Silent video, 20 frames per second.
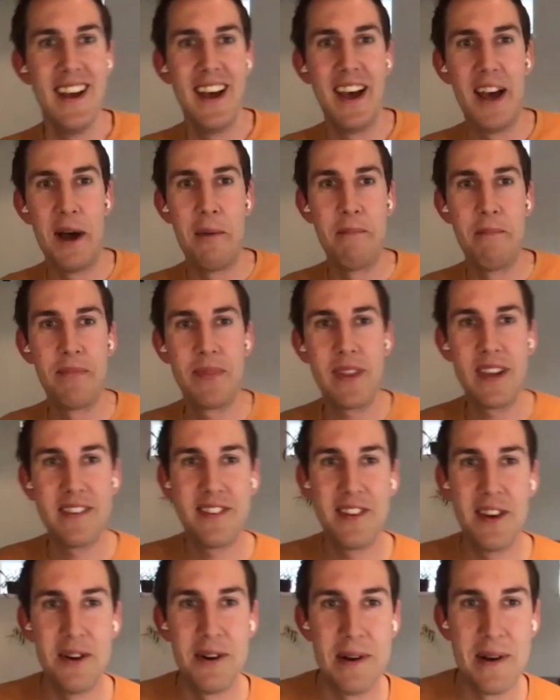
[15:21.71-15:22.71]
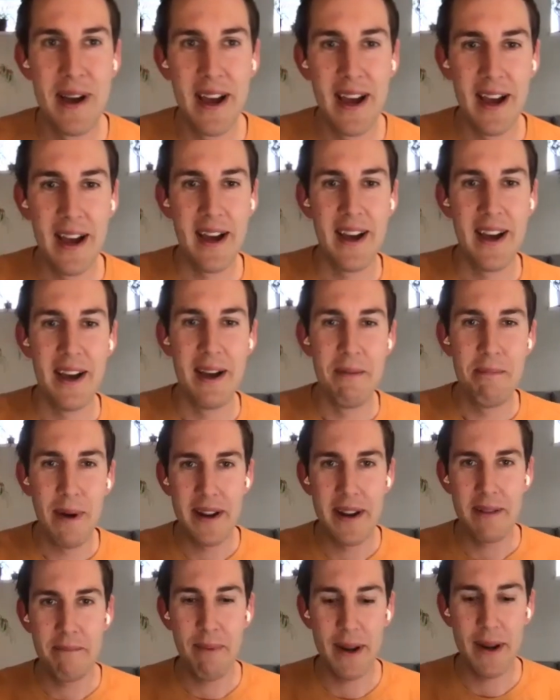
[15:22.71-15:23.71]
Um. So, uh,
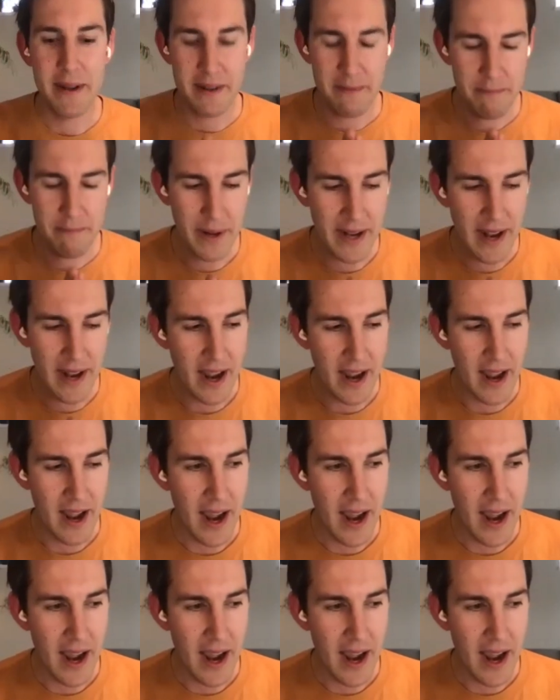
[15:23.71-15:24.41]
but but but